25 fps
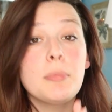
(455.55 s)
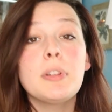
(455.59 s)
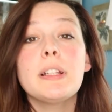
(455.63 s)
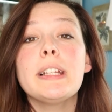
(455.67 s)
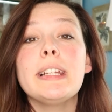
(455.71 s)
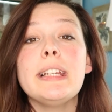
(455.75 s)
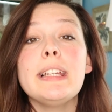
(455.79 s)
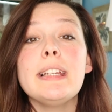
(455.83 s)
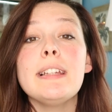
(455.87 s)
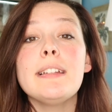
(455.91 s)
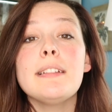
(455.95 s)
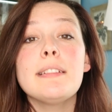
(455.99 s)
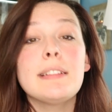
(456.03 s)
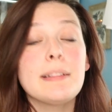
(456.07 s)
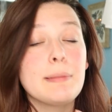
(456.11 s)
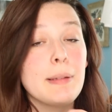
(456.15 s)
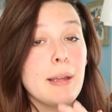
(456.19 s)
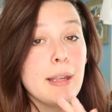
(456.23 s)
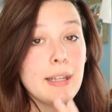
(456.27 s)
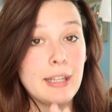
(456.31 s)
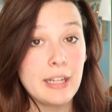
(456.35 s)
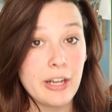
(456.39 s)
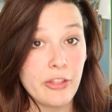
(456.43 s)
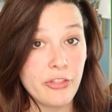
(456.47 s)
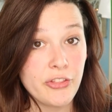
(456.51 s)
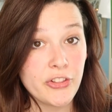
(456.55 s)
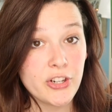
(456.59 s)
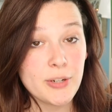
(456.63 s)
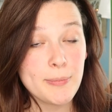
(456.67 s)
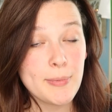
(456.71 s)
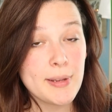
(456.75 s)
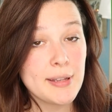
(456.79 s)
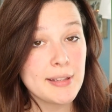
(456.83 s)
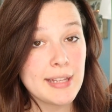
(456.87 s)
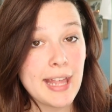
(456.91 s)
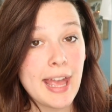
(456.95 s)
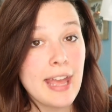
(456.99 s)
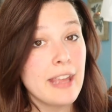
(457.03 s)
please get a
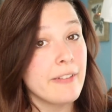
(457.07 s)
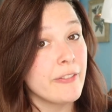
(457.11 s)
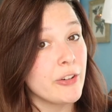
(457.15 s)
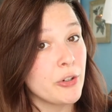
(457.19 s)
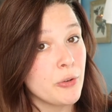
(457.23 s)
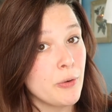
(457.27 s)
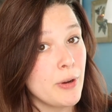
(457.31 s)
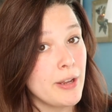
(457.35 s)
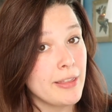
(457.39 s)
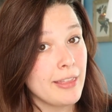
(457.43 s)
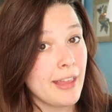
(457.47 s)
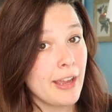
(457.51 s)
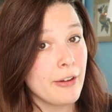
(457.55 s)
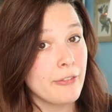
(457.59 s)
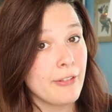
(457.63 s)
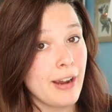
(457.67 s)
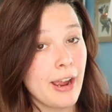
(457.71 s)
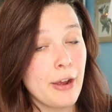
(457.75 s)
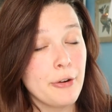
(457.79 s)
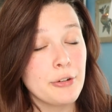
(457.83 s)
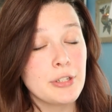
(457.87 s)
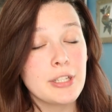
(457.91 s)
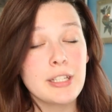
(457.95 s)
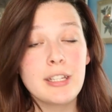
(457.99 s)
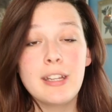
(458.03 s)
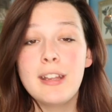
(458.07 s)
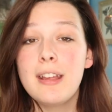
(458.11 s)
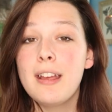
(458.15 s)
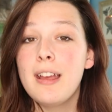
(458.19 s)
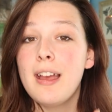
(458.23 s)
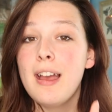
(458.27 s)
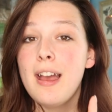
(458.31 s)
thermostat if you're going that route.